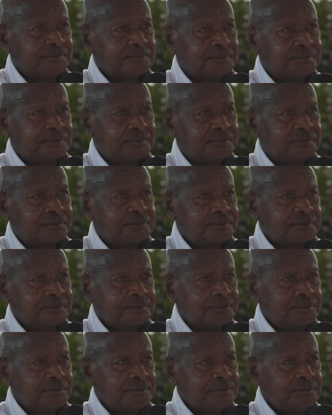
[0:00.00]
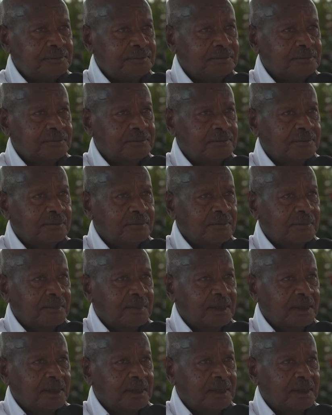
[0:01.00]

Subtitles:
(silence)